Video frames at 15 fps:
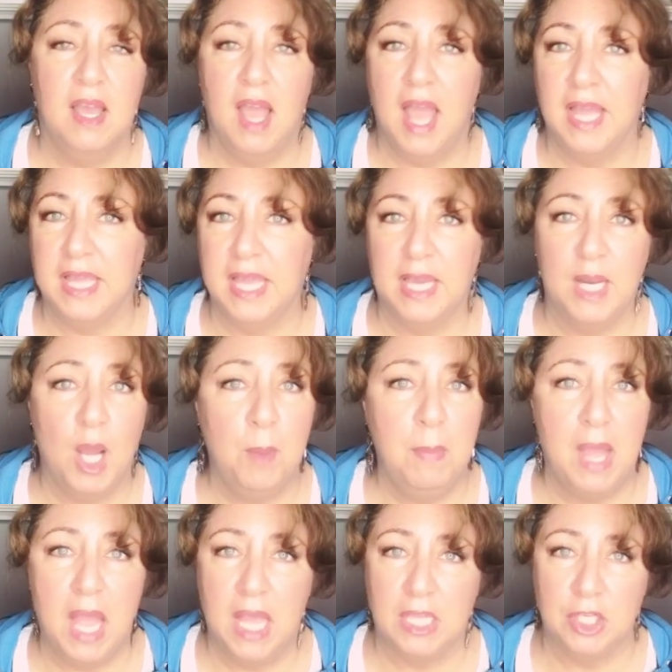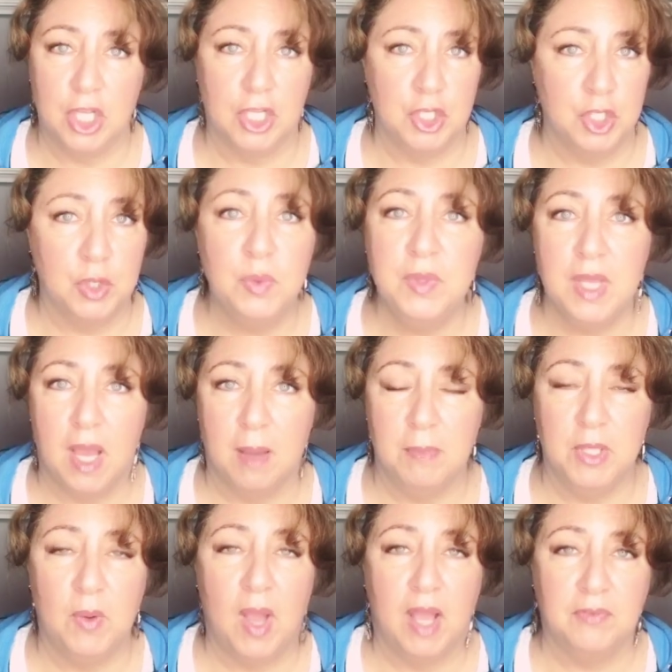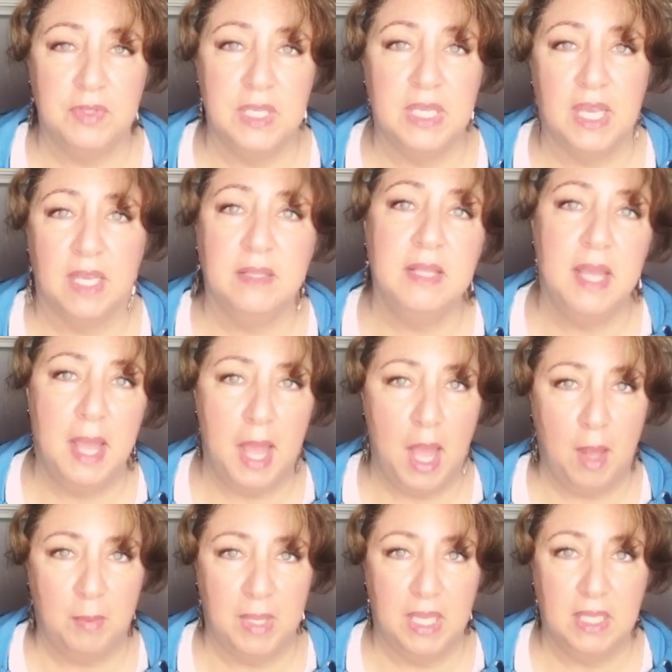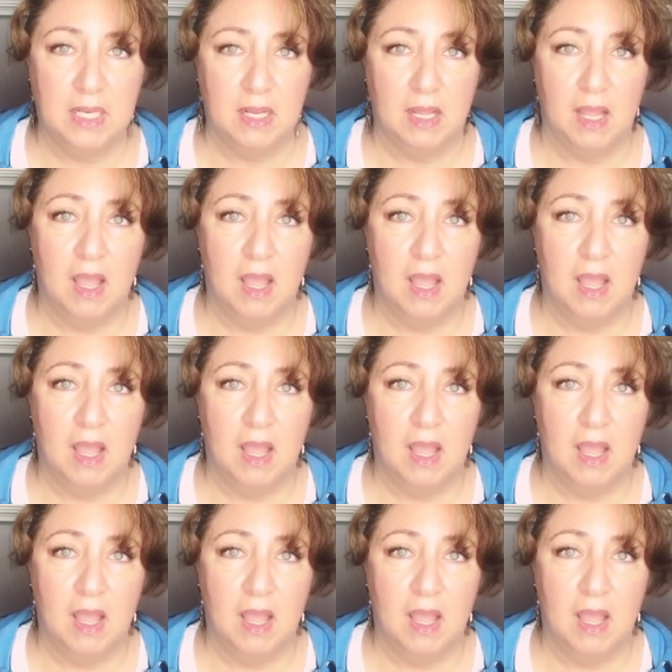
and get up and do them. You have to get in the habit